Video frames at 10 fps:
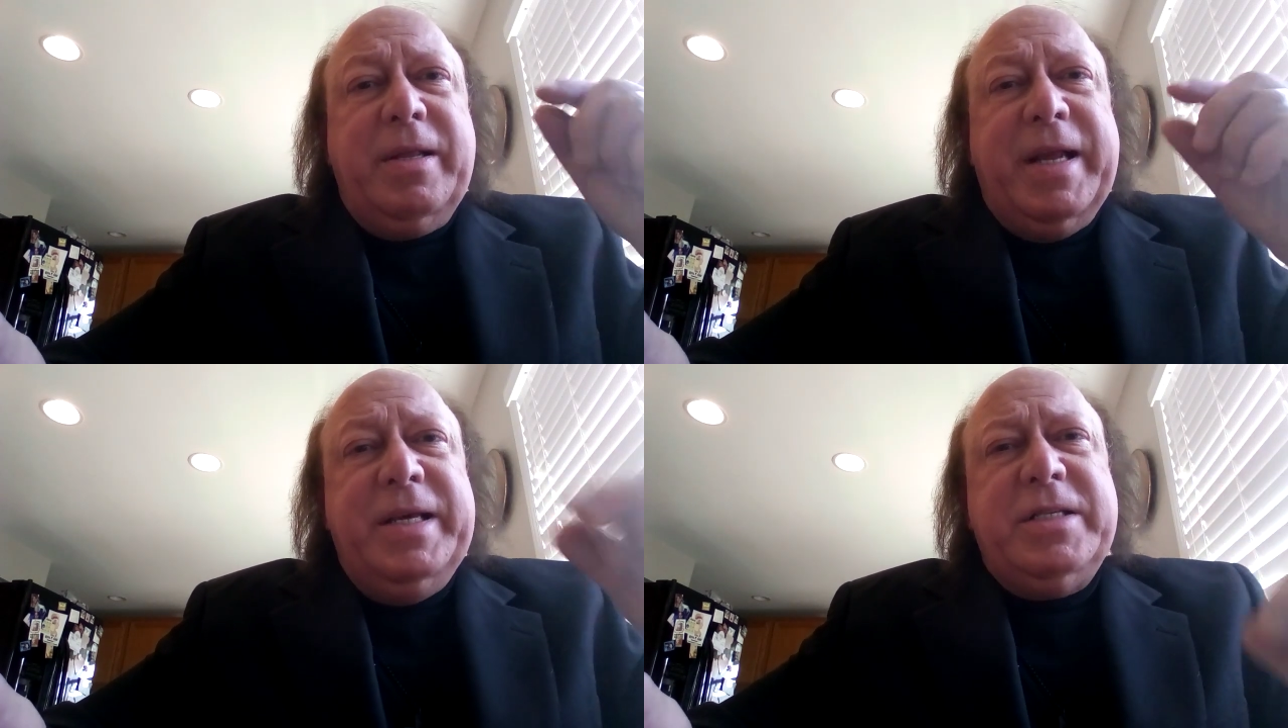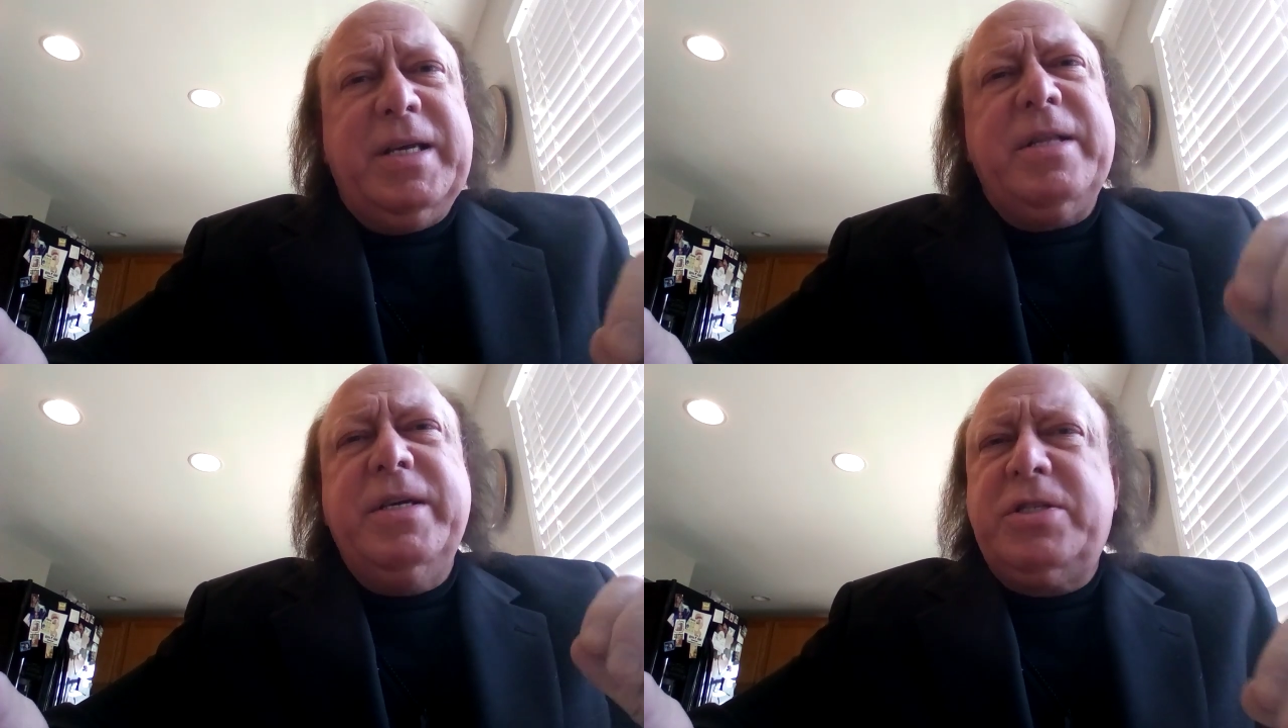that He
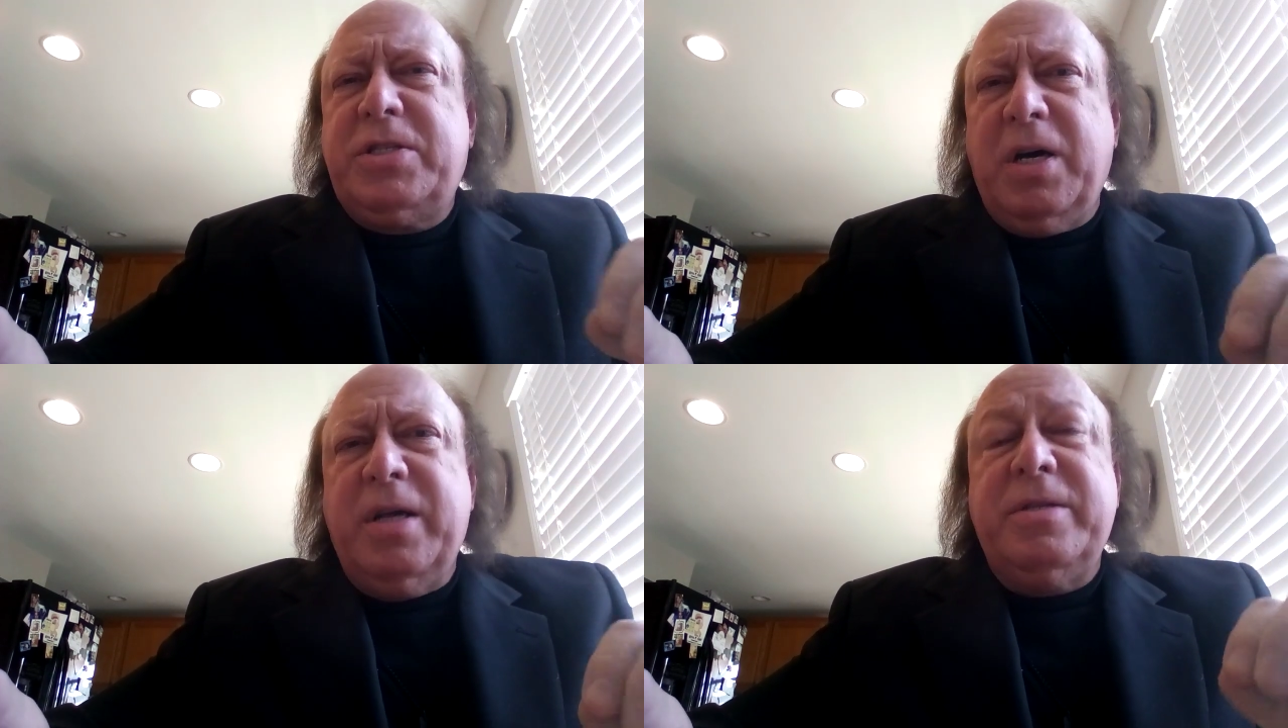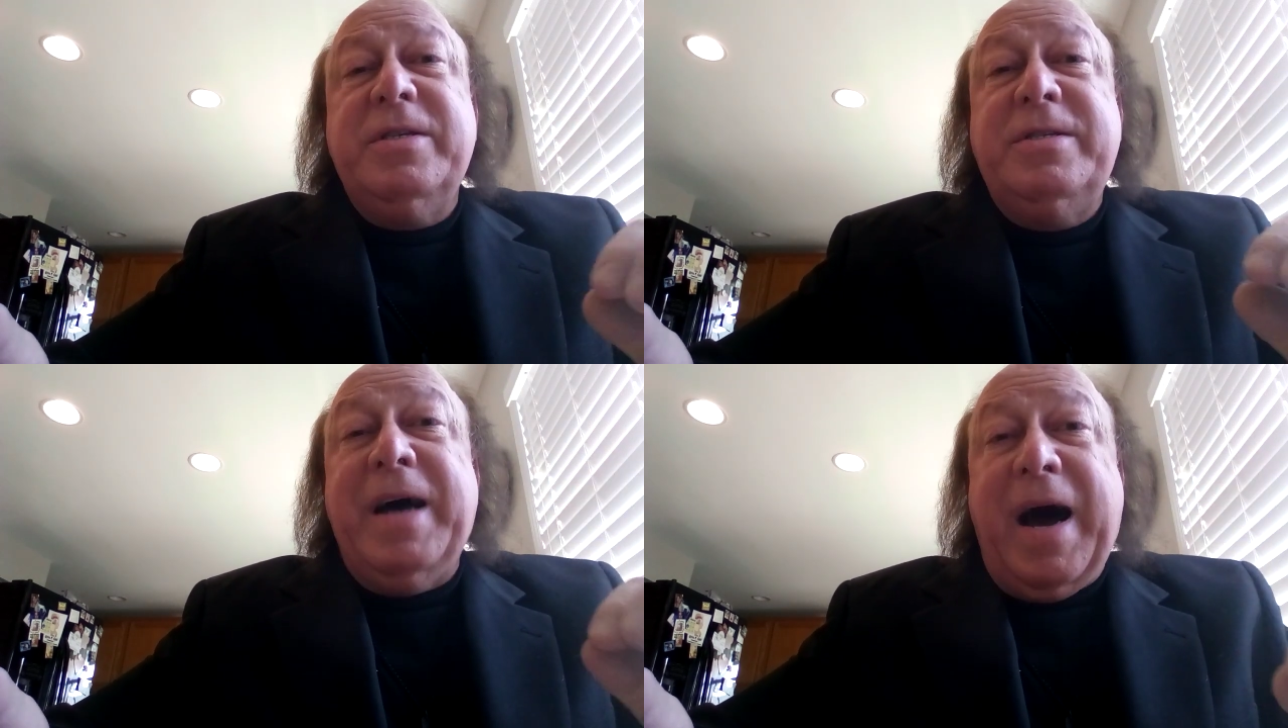sent His Son
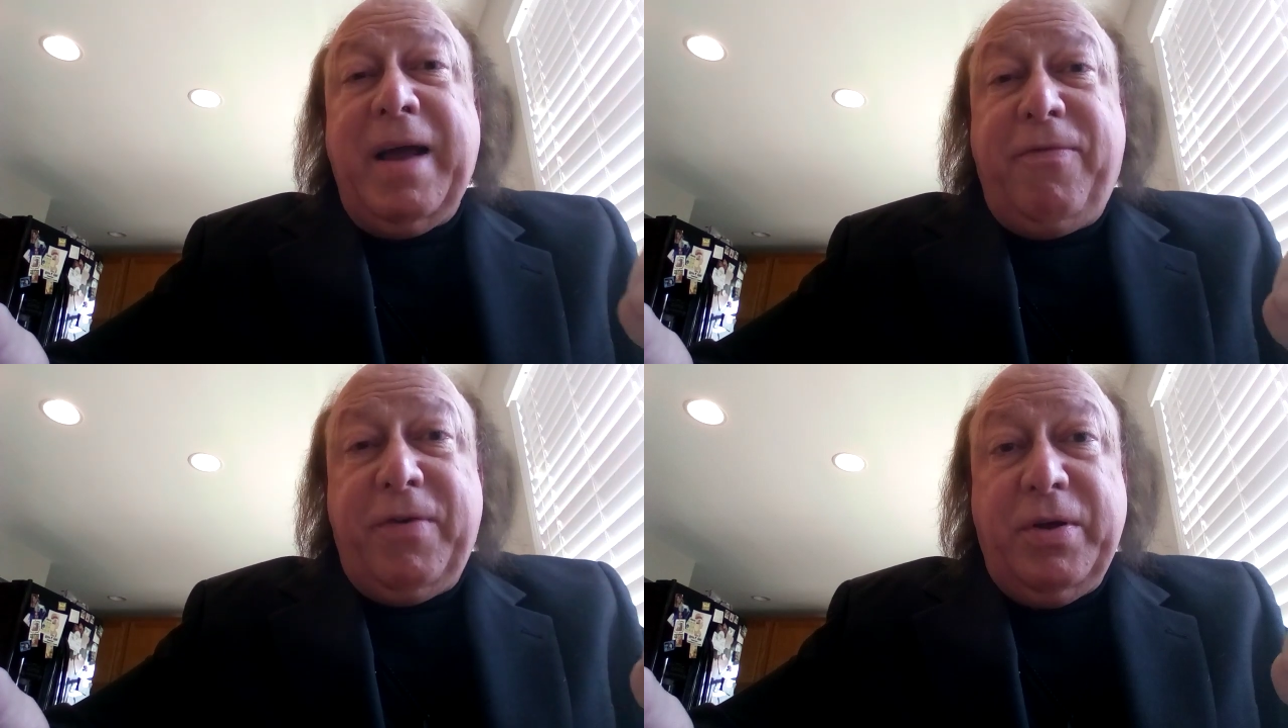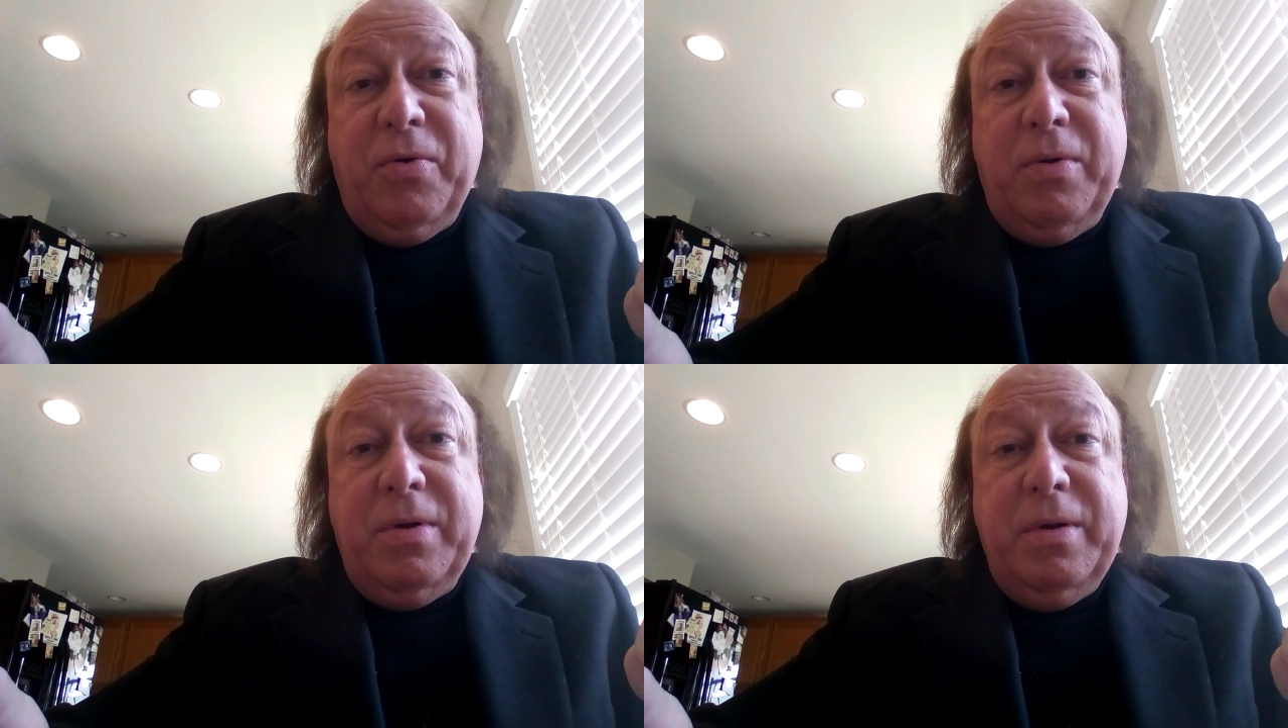to die for you.